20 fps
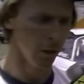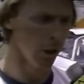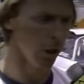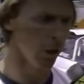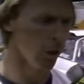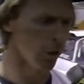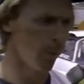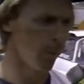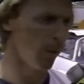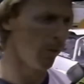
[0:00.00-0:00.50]

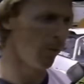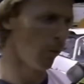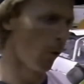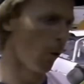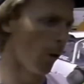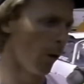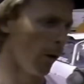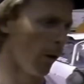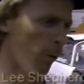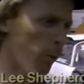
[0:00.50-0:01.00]
Years
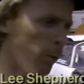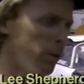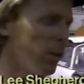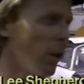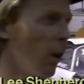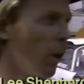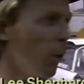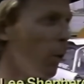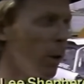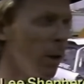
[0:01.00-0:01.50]
before, it was
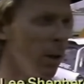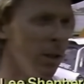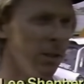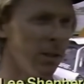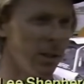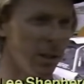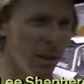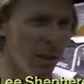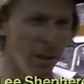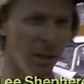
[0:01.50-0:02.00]

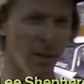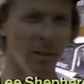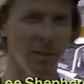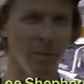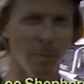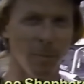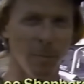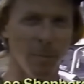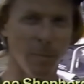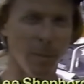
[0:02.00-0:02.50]
always uh,
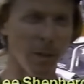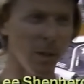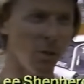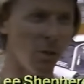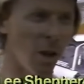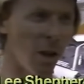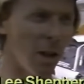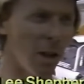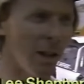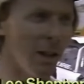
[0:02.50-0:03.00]
me
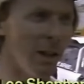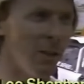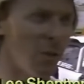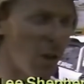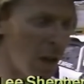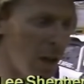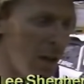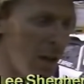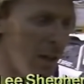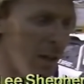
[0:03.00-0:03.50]
trying to leave
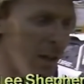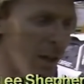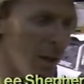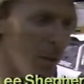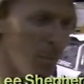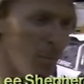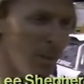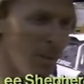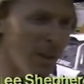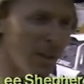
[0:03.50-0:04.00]
on
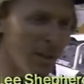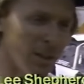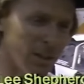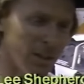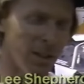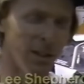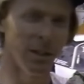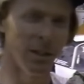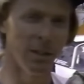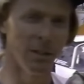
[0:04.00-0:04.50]
him
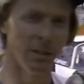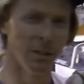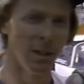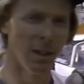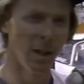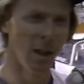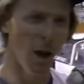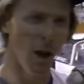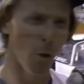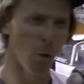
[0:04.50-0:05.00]
because he
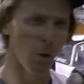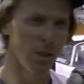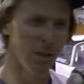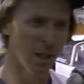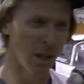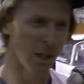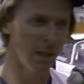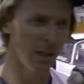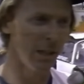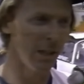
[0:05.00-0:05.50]
always
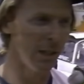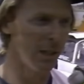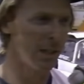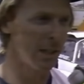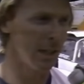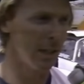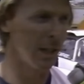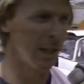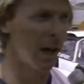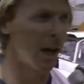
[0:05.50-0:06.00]
had the
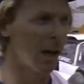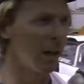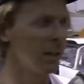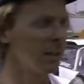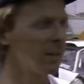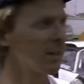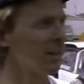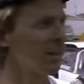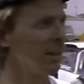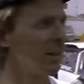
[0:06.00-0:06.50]
ET on
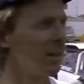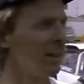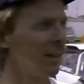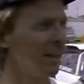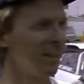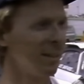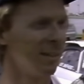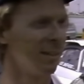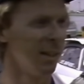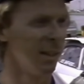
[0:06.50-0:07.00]
us, and
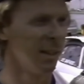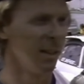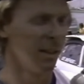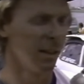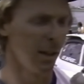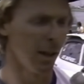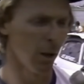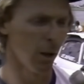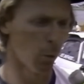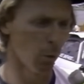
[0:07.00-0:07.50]
uh,
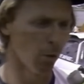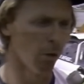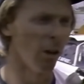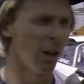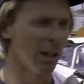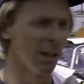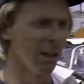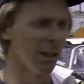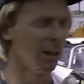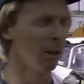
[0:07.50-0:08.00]
now we're
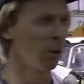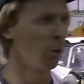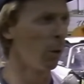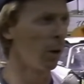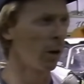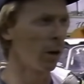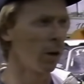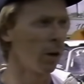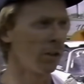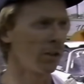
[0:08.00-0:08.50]
running a little
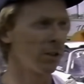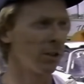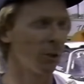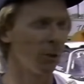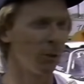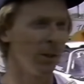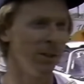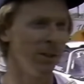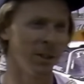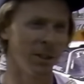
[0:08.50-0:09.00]
quicker,
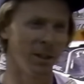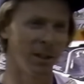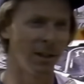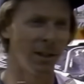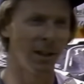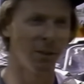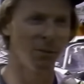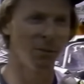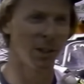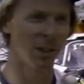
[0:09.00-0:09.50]
so he's going to
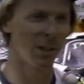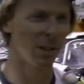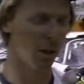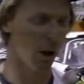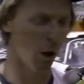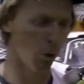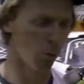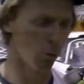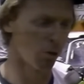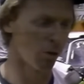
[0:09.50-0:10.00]
have to get the
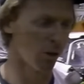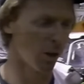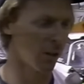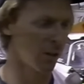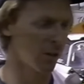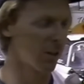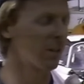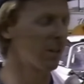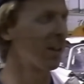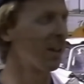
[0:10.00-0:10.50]
whole
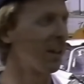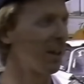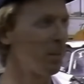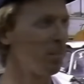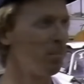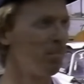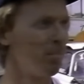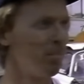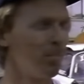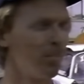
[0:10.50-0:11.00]
shot this time.
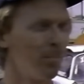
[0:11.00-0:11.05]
